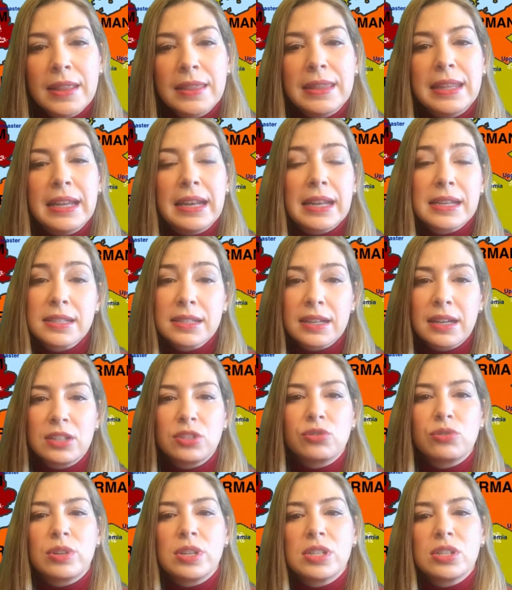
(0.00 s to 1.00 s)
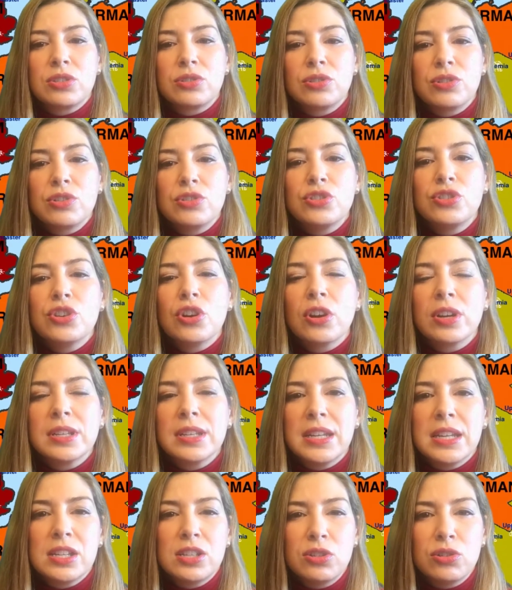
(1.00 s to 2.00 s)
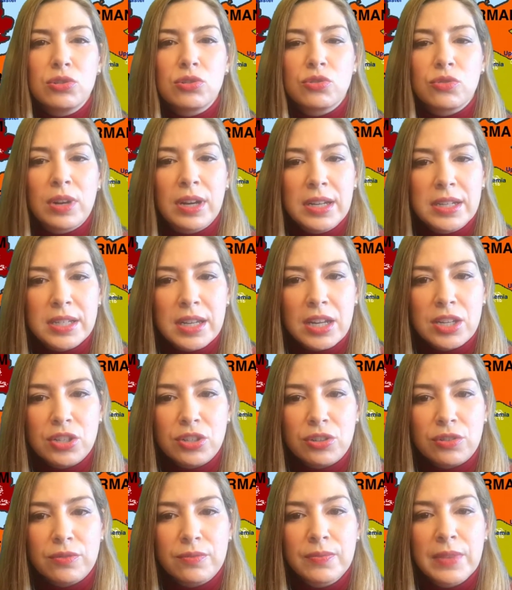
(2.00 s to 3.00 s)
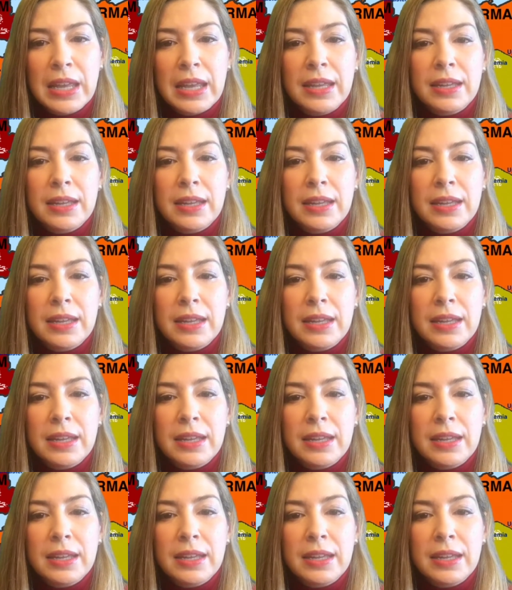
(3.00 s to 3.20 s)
The last countries to join the industrialization